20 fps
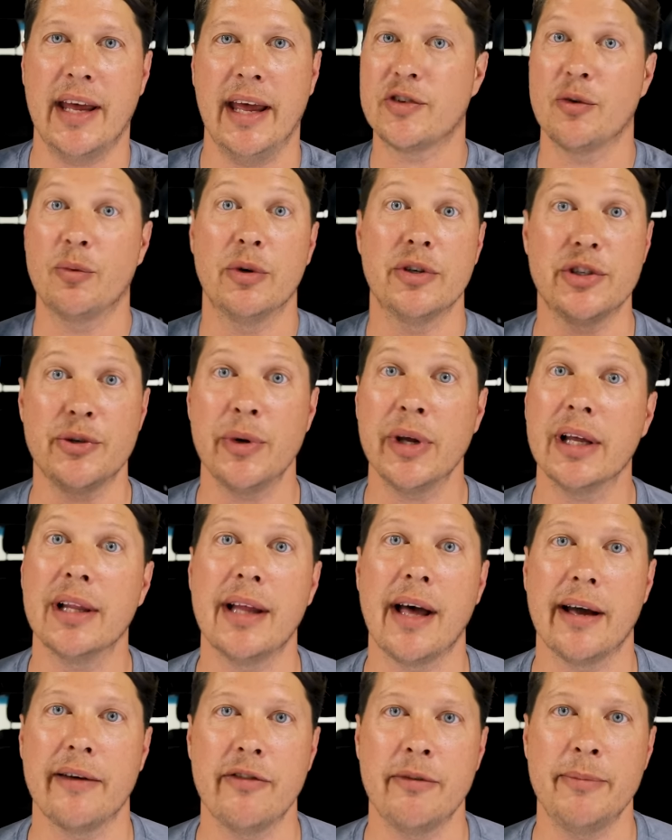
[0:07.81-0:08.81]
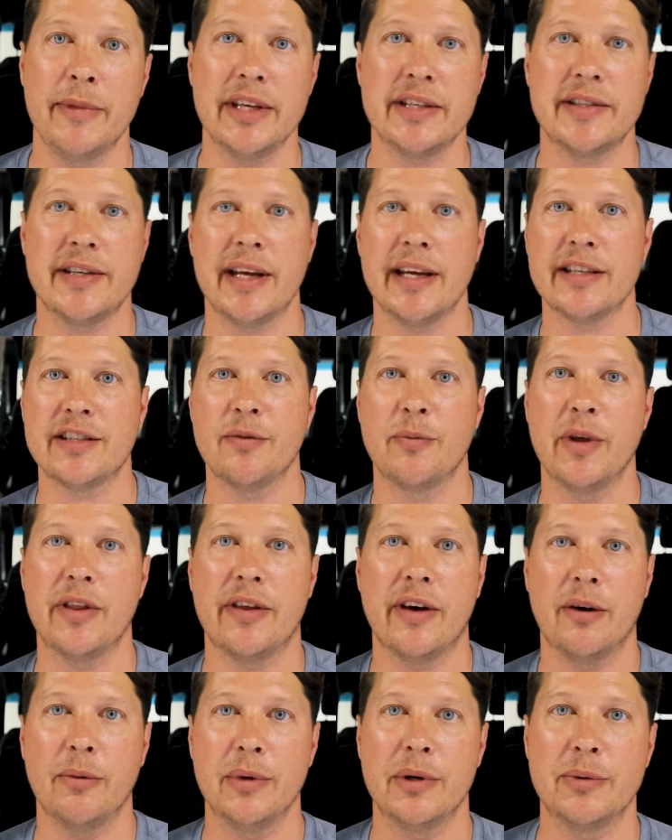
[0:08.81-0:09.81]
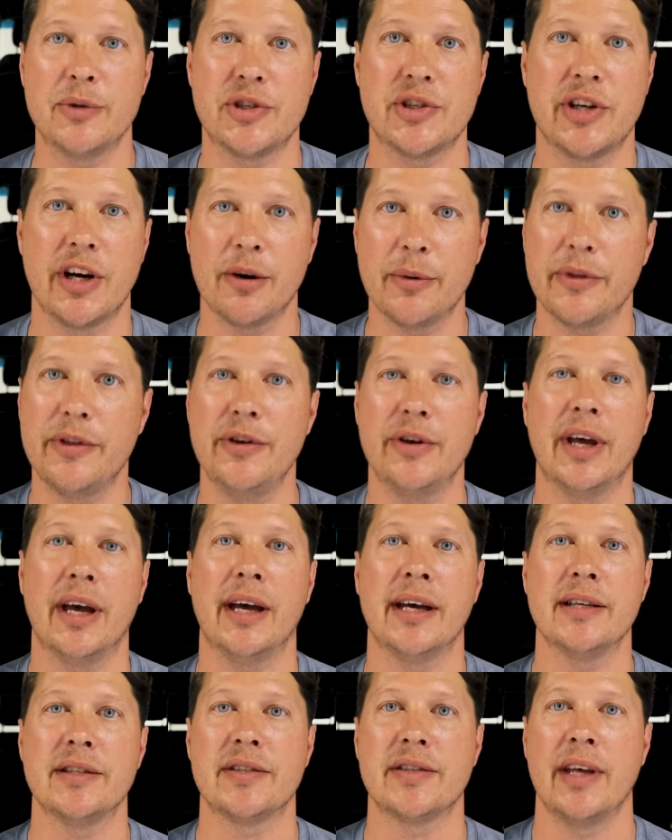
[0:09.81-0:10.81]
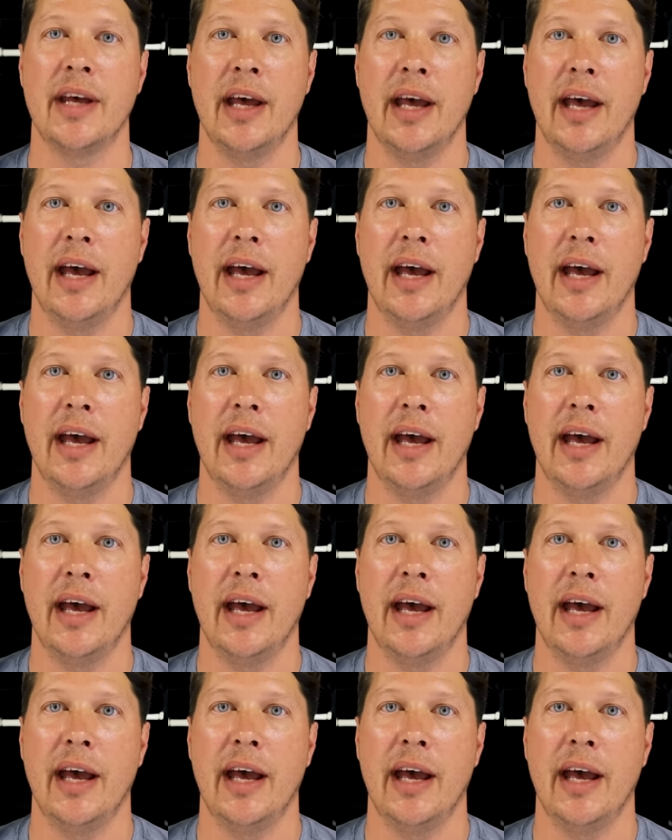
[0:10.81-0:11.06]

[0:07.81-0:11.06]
so we're doing a lot of them these days, and we thought we would share with you guys